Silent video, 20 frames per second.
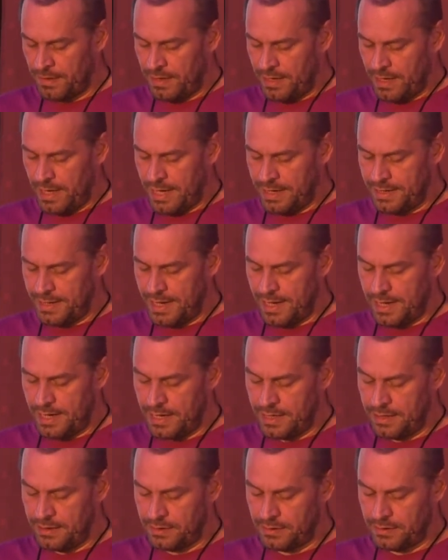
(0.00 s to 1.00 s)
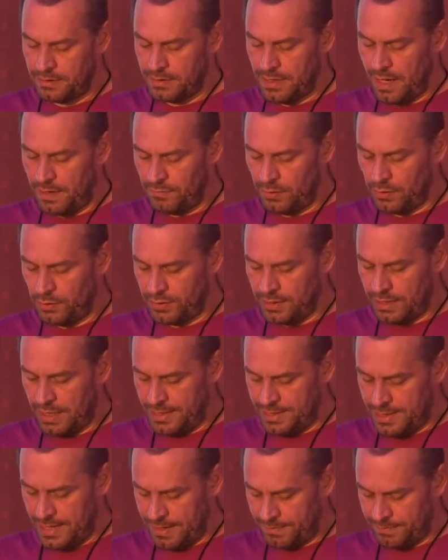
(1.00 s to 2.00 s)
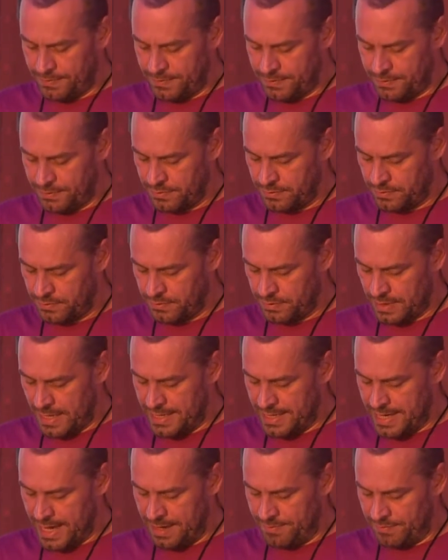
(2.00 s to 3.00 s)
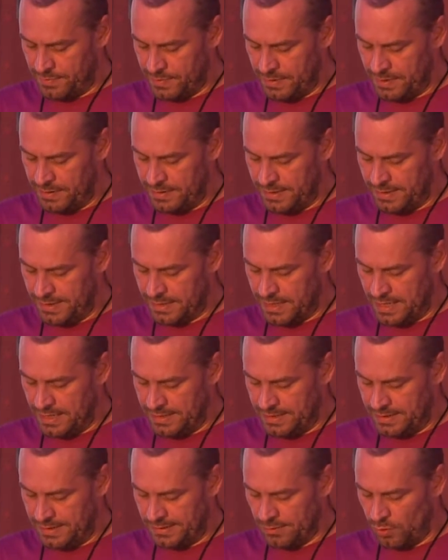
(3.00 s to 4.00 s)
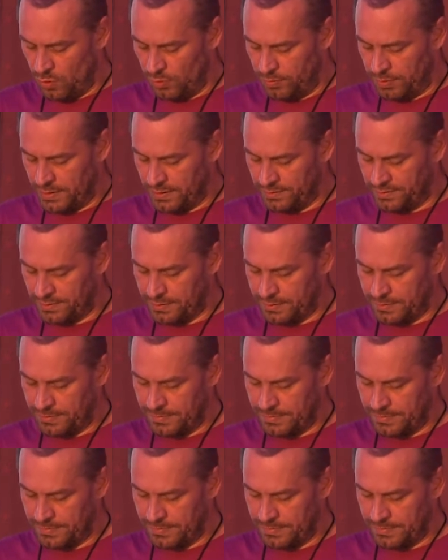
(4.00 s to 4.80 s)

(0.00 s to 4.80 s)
and then download an app. Again, in this case, it's Oblast.